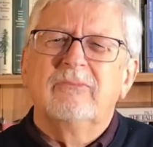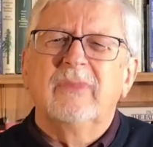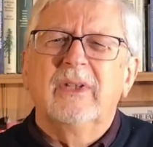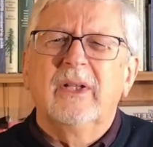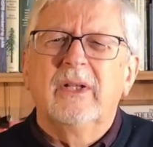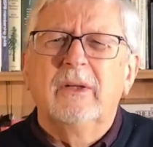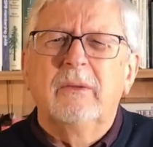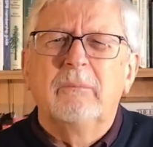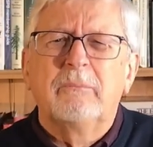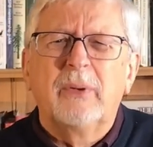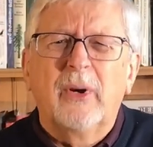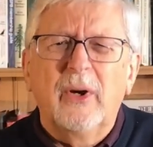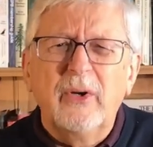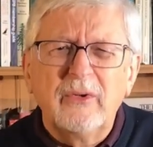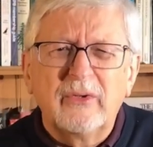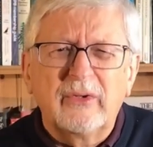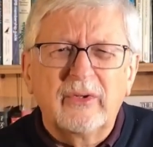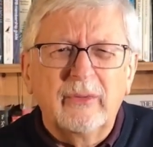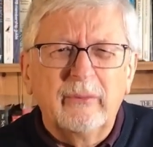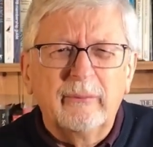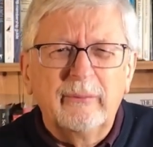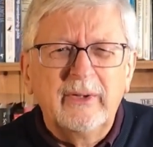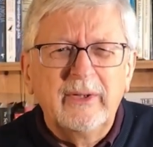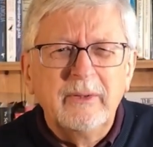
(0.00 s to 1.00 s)
approach
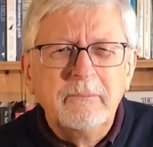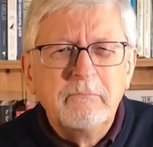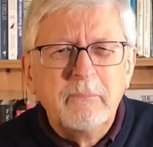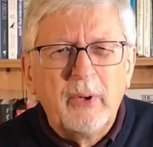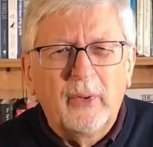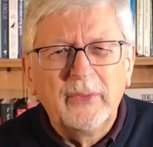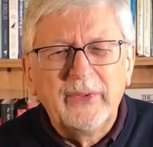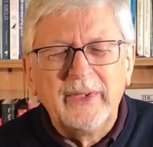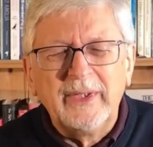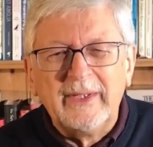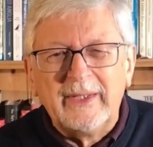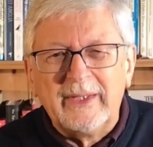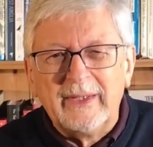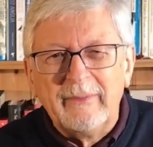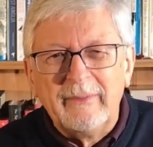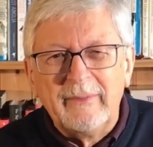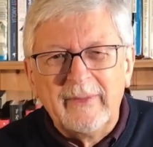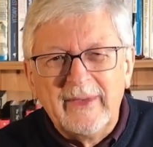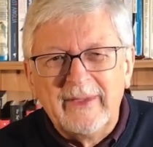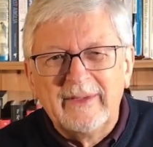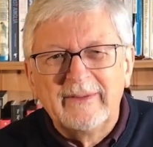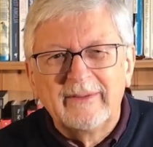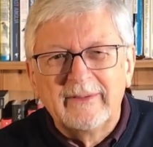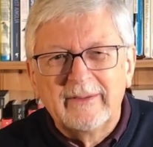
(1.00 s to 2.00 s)
that was embodied in
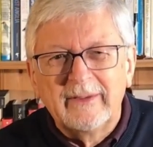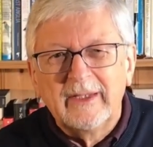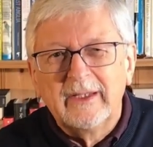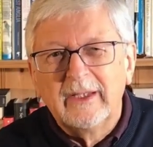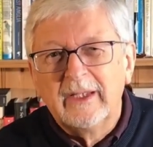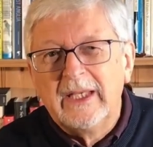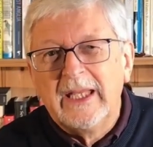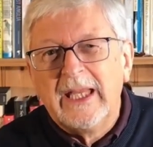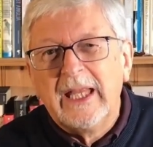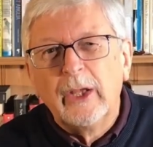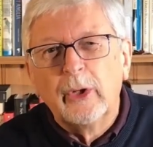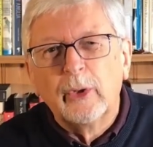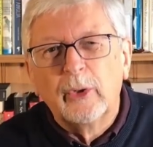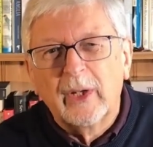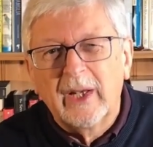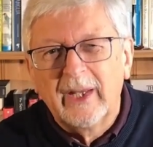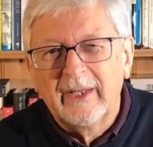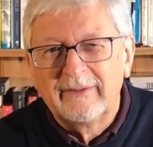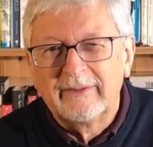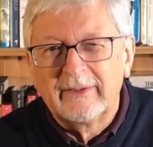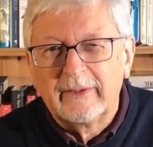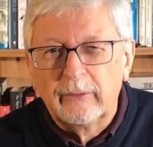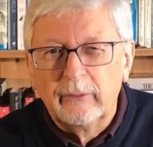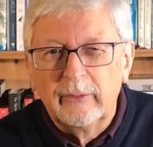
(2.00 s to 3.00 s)
this
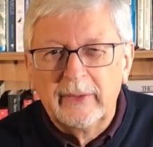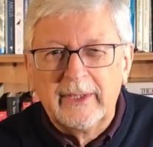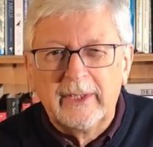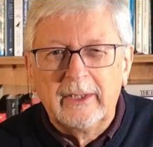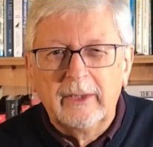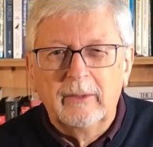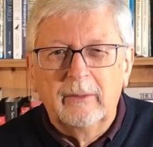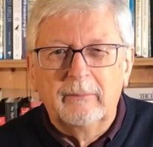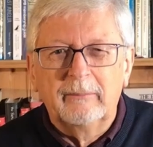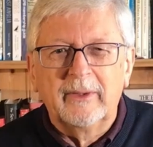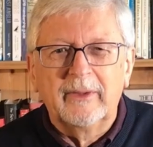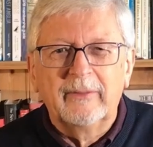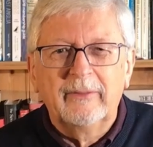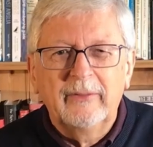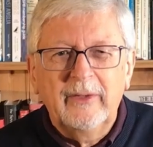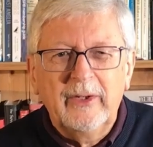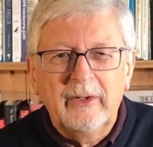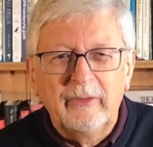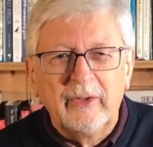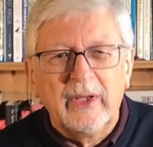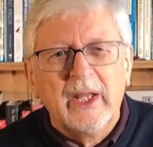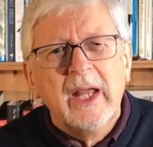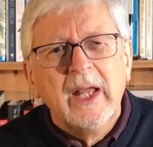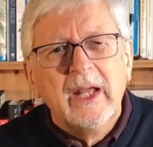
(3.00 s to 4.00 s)
neoclassical economic
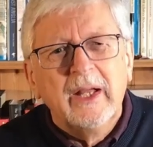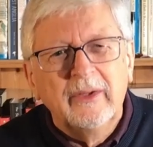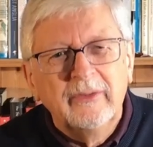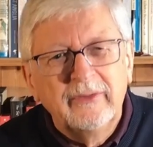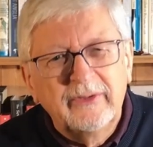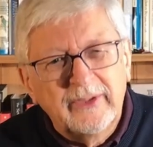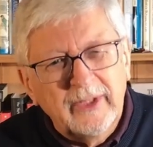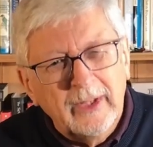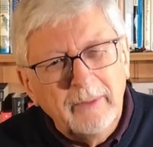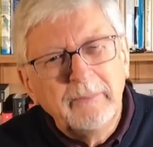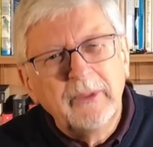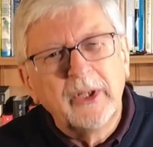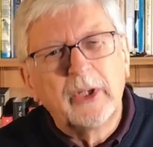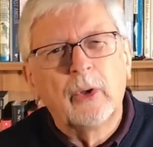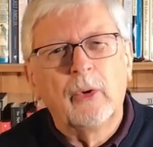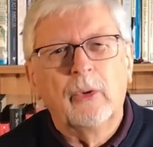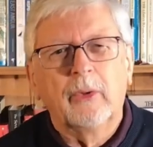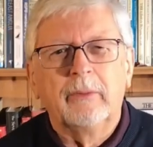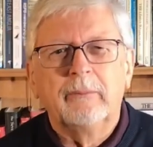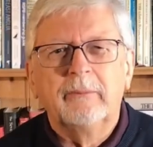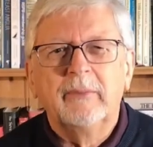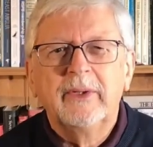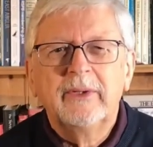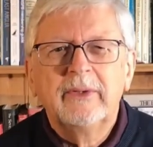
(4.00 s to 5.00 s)
theory, and some
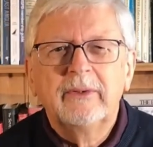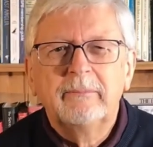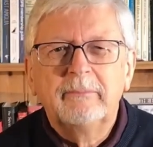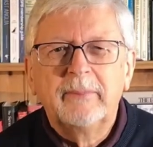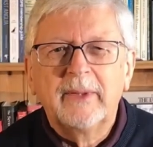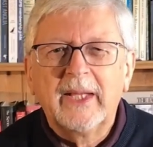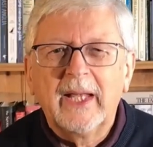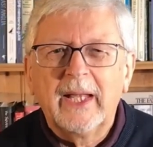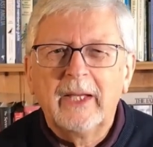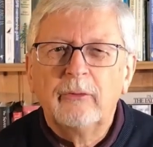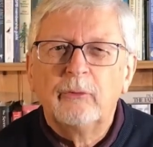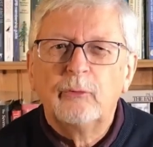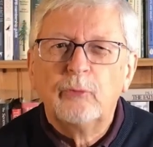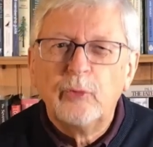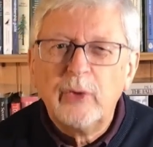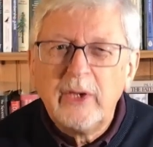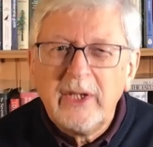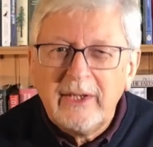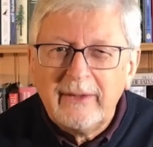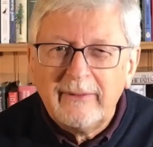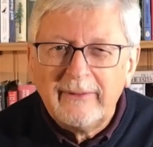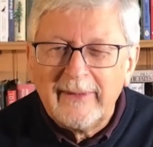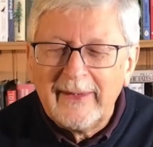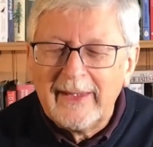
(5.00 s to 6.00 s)
economists began
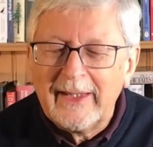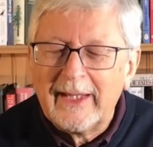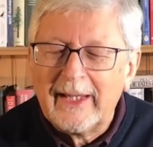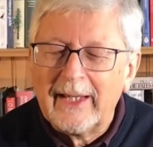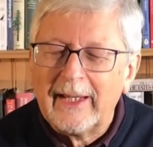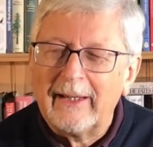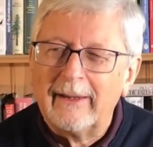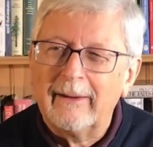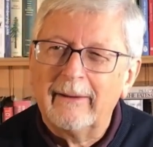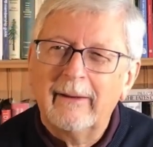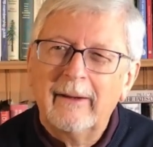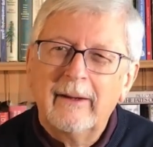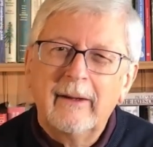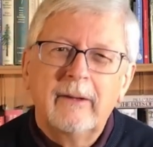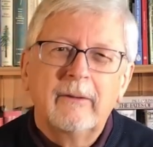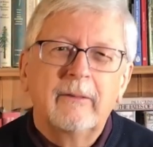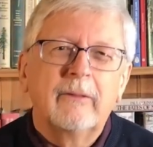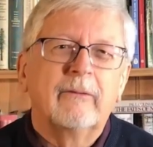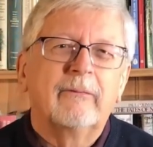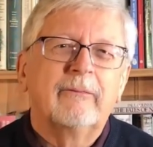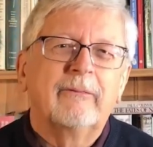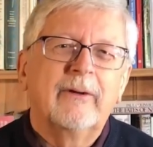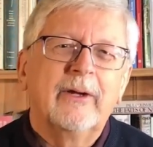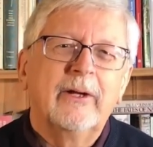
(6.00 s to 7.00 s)
rethinking
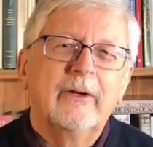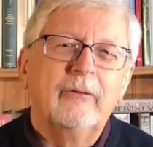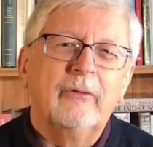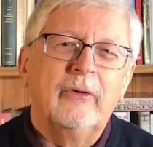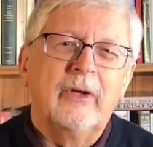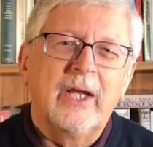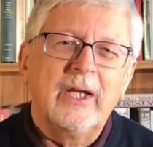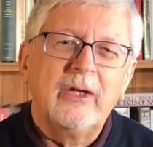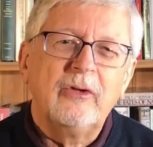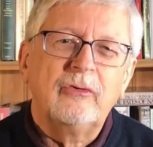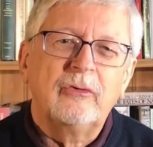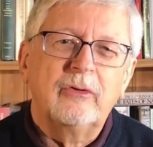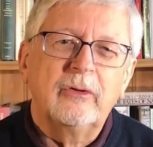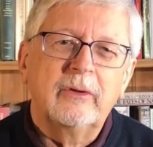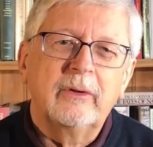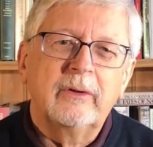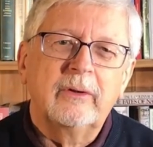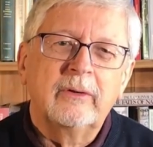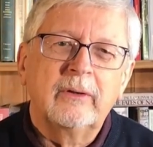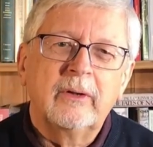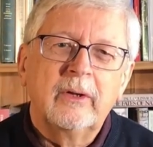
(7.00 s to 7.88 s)
the foundations